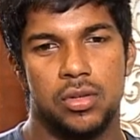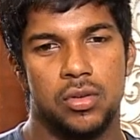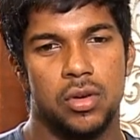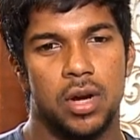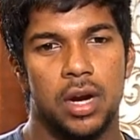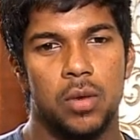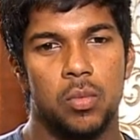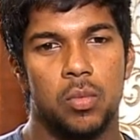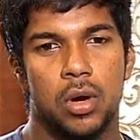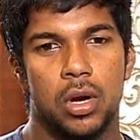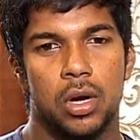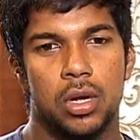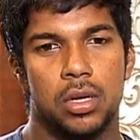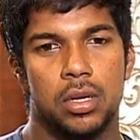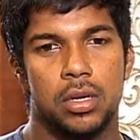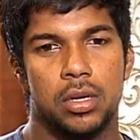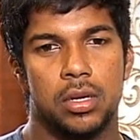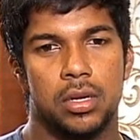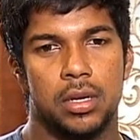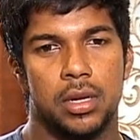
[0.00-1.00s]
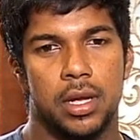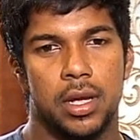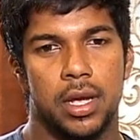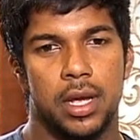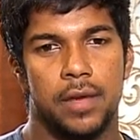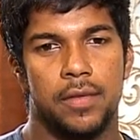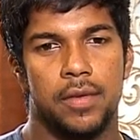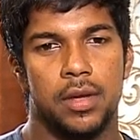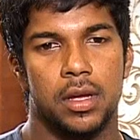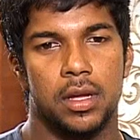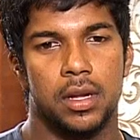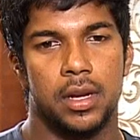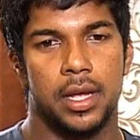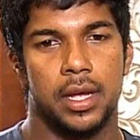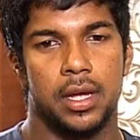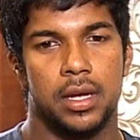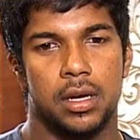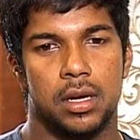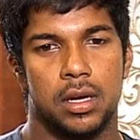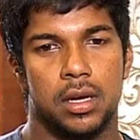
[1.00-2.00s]
you can't work on
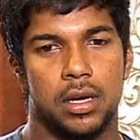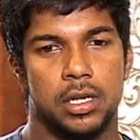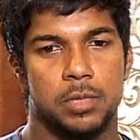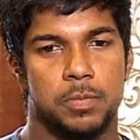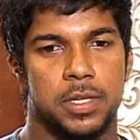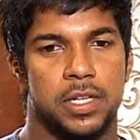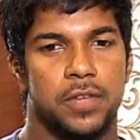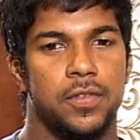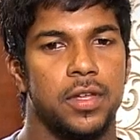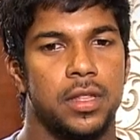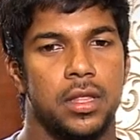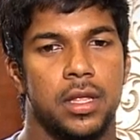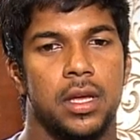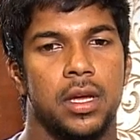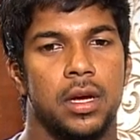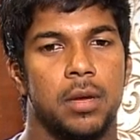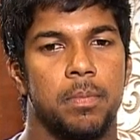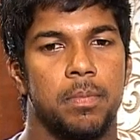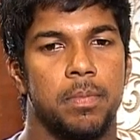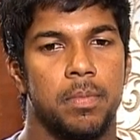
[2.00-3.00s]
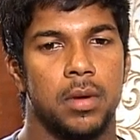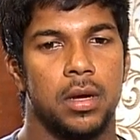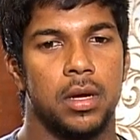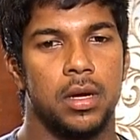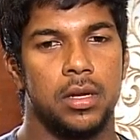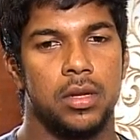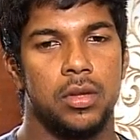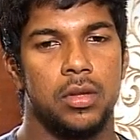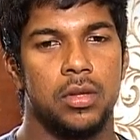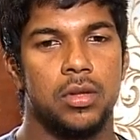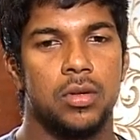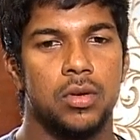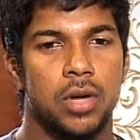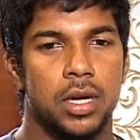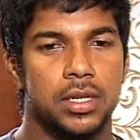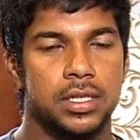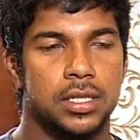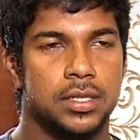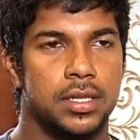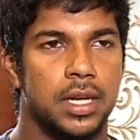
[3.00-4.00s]
a specific thing. You
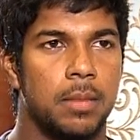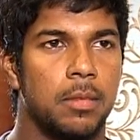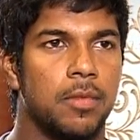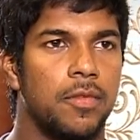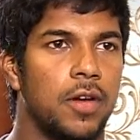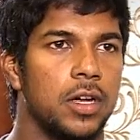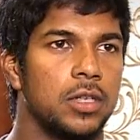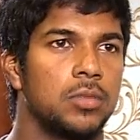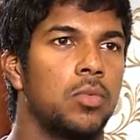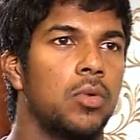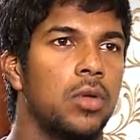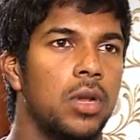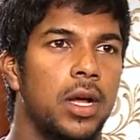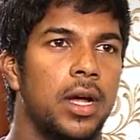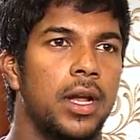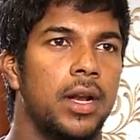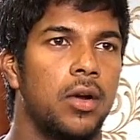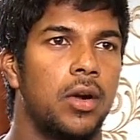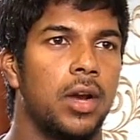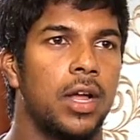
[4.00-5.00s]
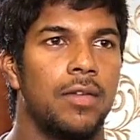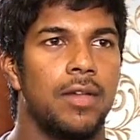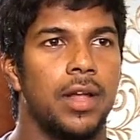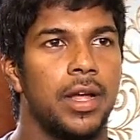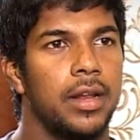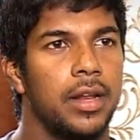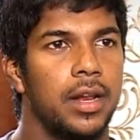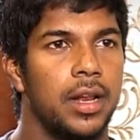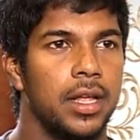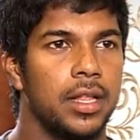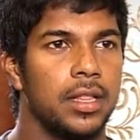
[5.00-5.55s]
can't just say I'm a fast bowler and not have line and